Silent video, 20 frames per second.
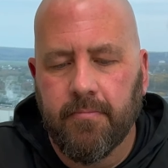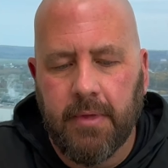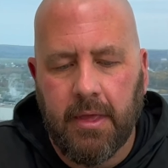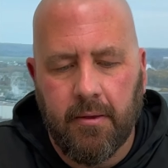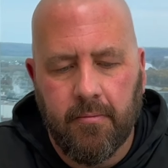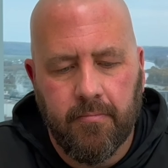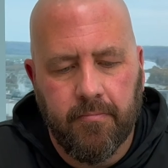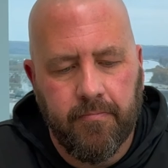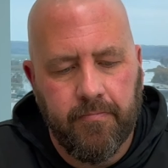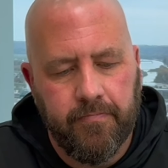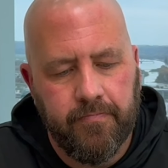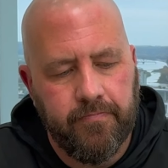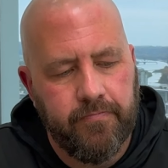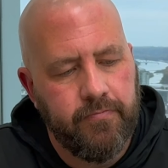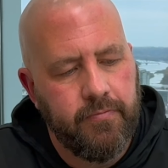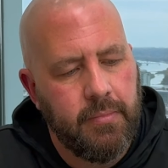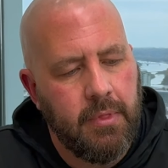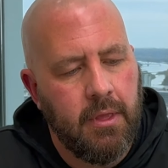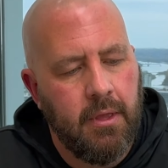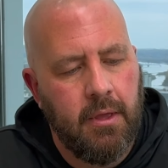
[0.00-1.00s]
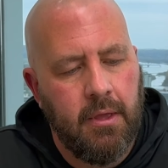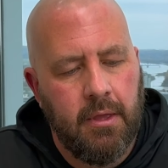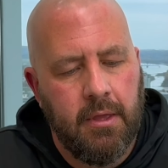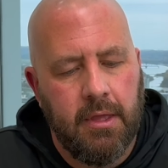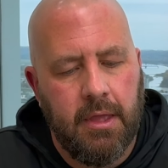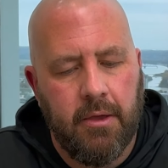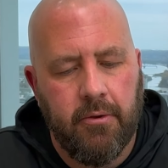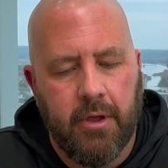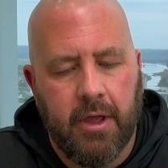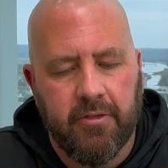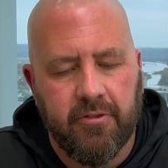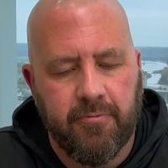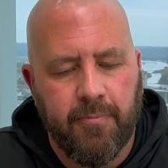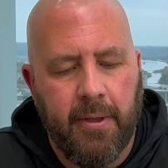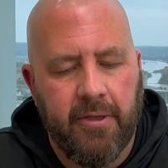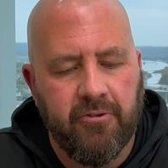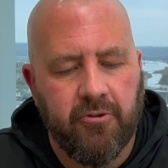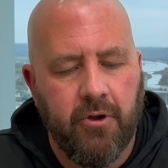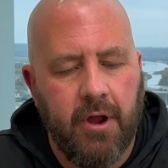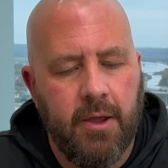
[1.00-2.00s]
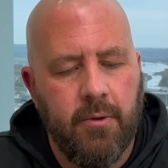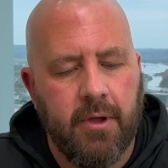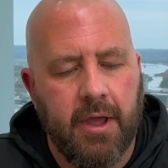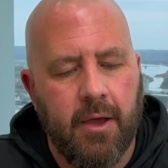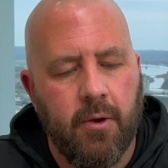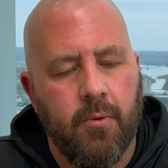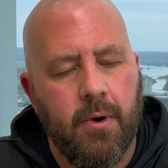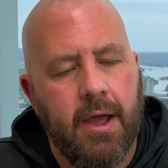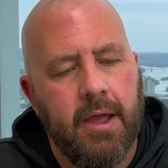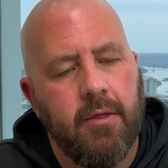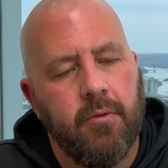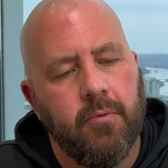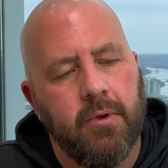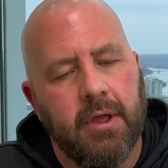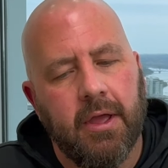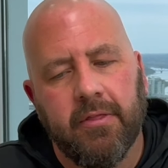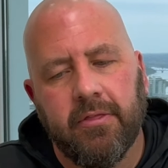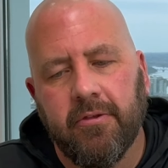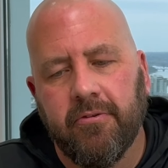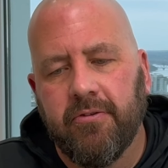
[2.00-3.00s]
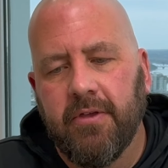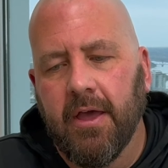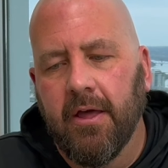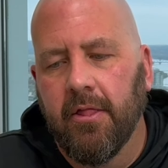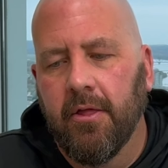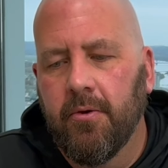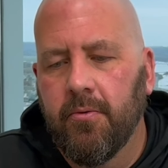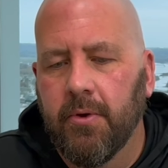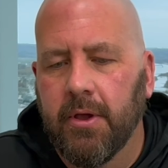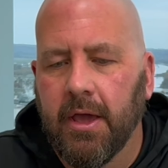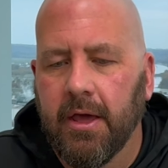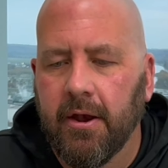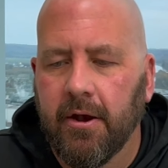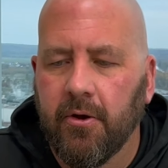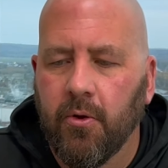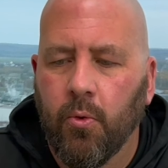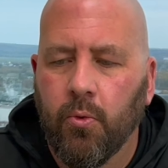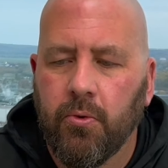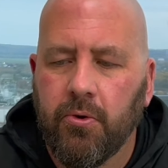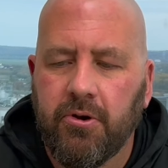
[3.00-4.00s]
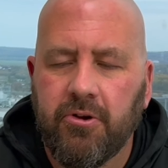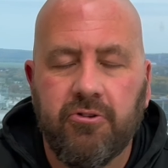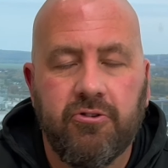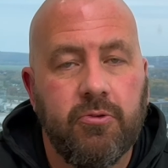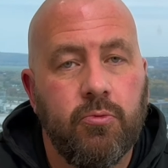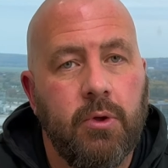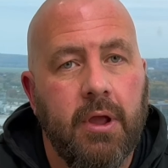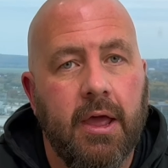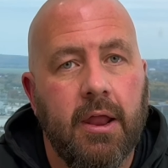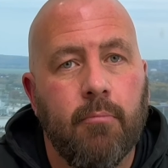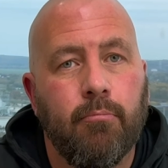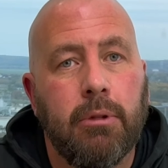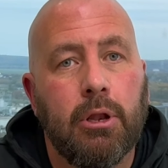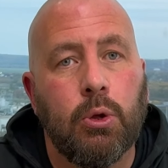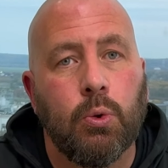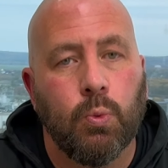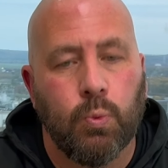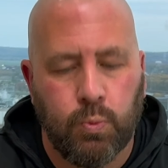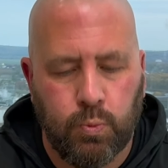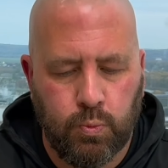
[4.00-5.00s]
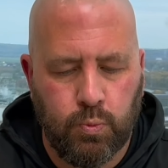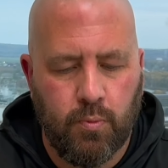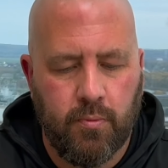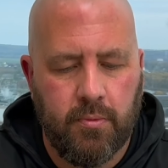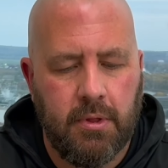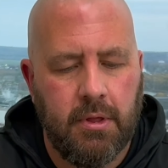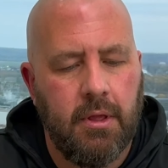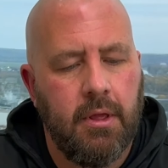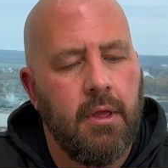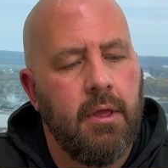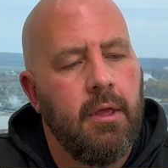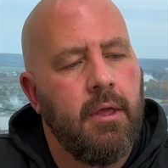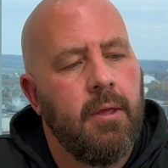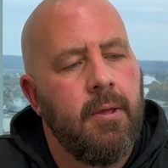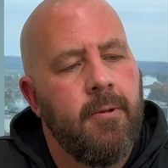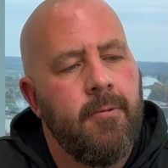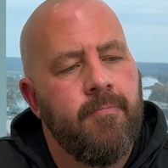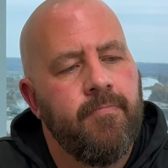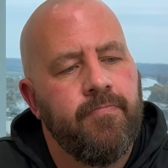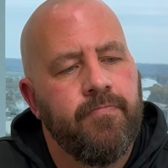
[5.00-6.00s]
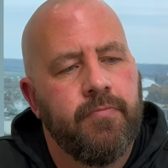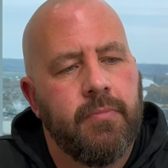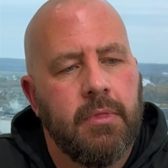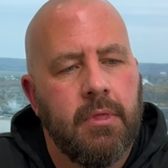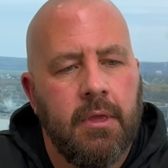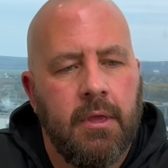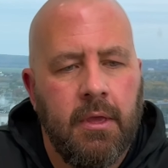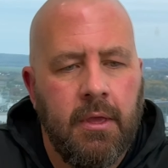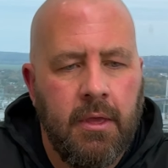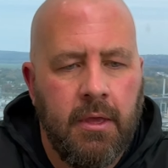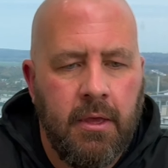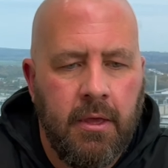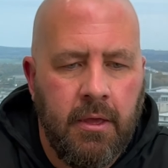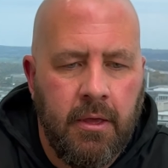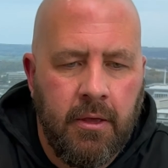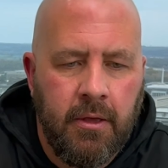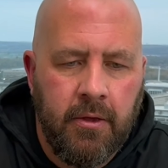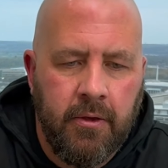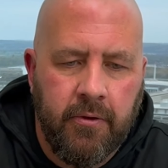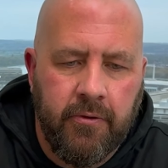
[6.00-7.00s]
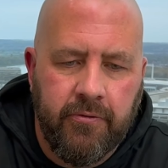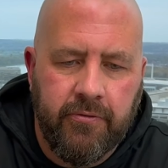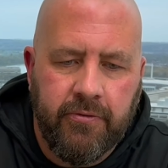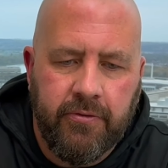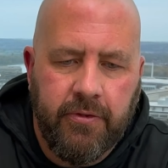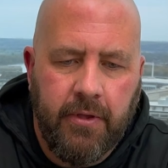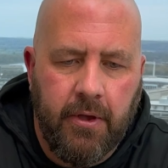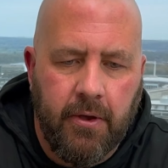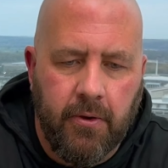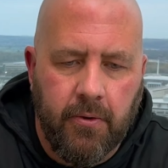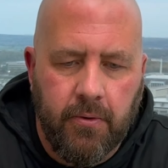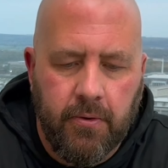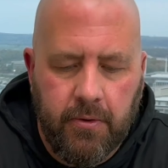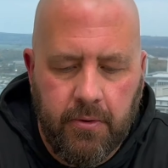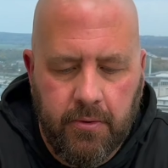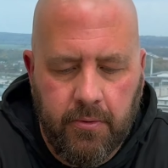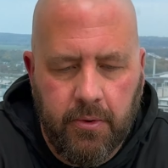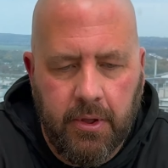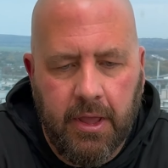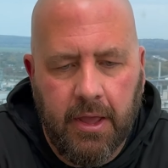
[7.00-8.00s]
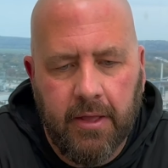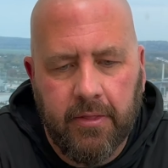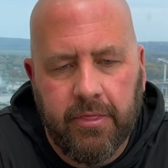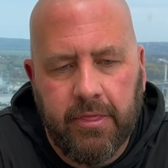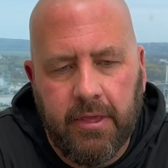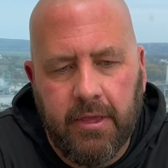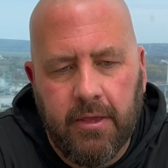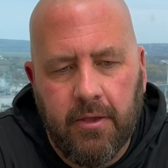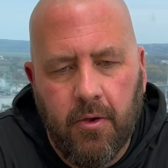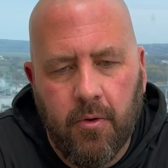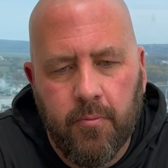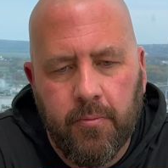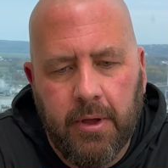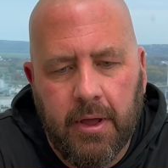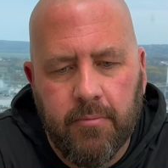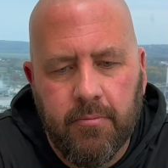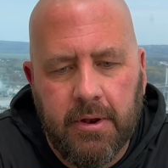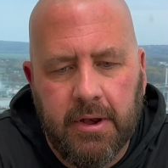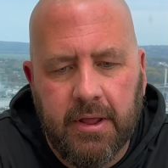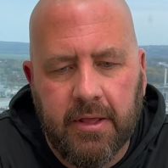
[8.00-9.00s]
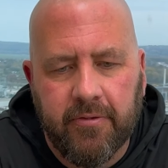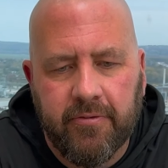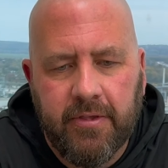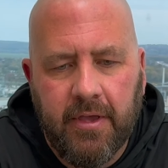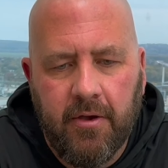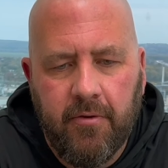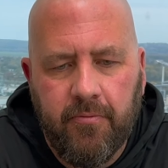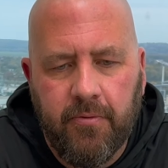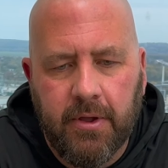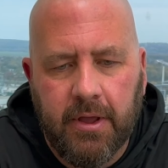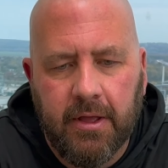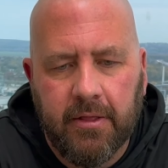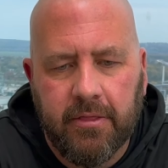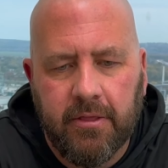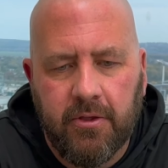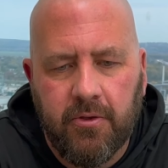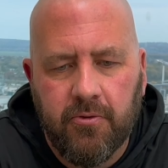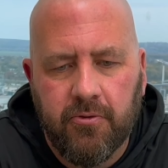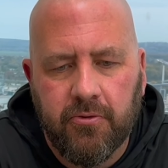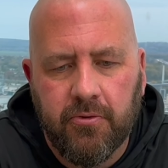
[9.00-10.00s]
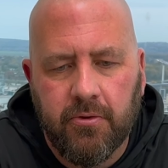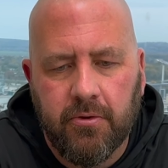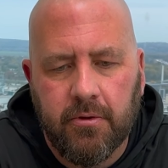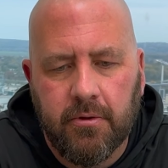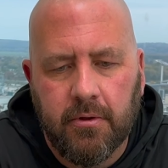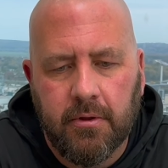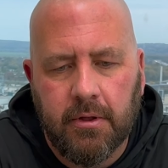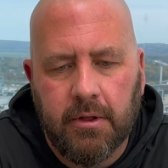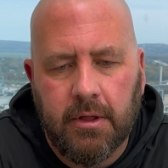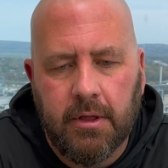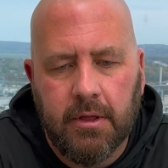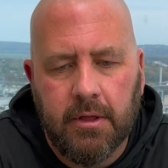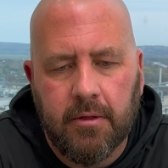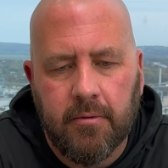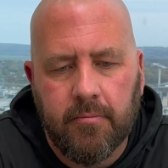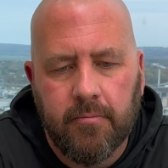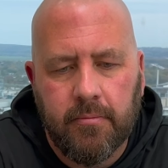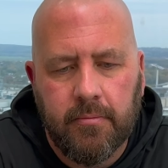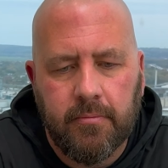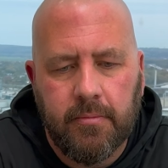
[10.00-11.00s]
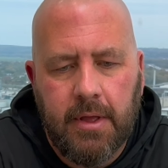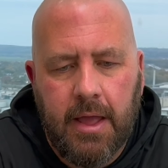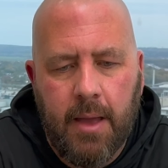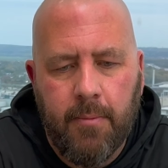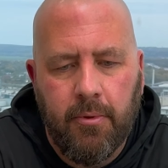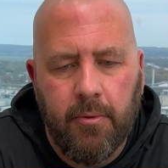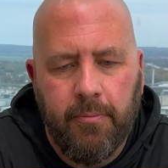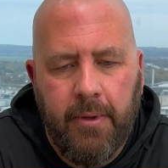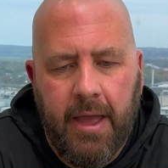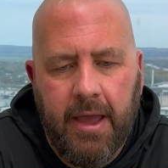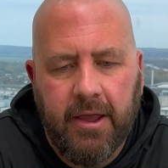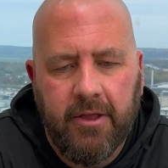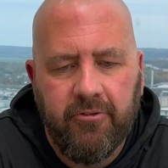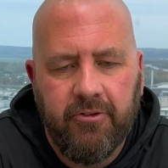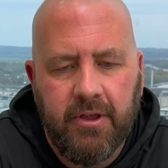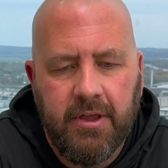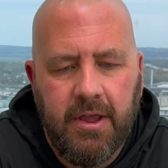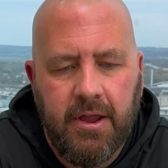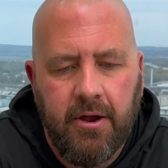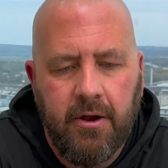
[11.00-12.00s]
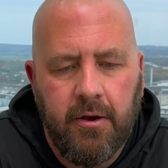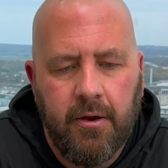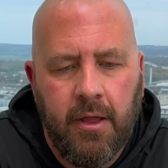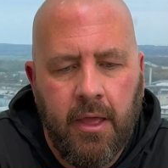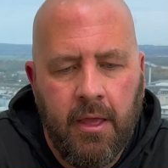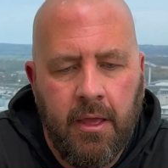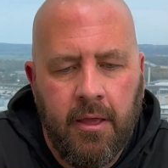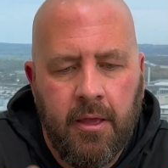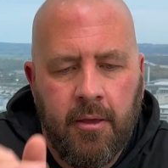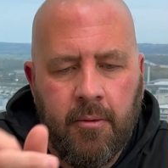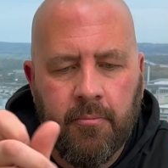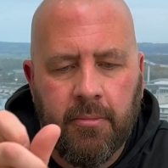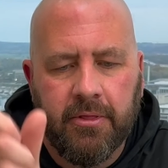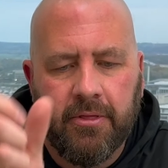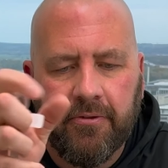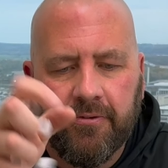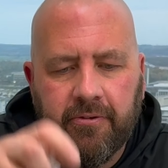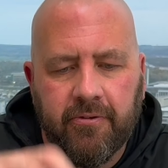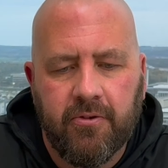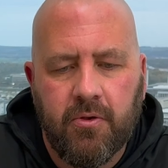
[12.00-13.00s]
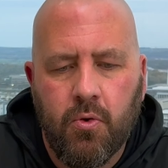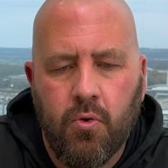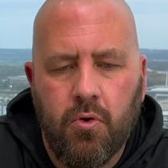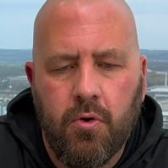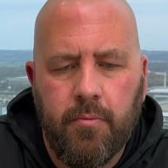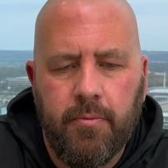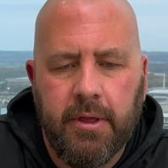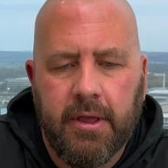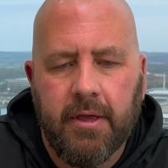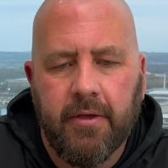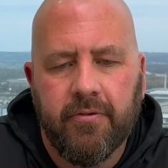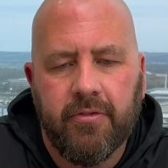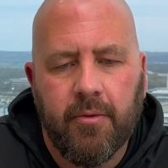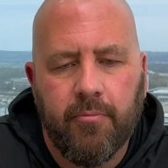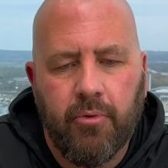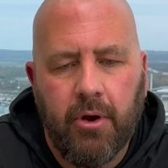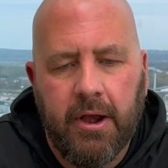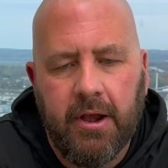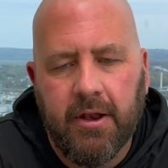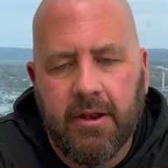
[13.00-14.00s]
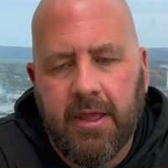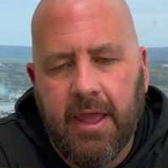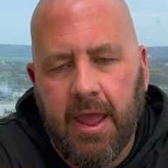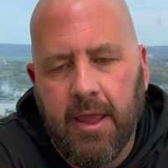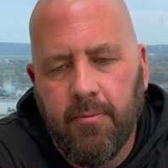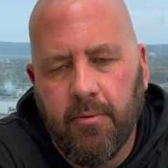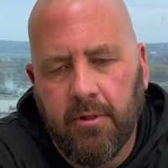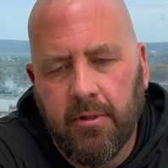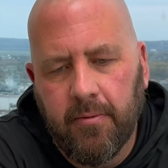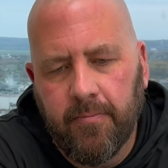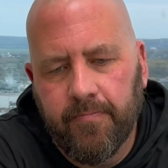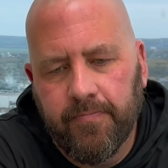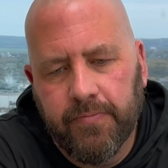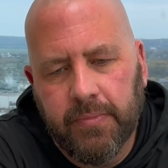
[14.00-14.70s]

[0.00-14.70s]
Yep. Yes. You know, we got space gray, we got white, we got this yellow, we got an orange, we got a blue. Okay. So we got the HomePod Mini itself. We got the usual um, Apple packaging here. But this is cool because the braided cable,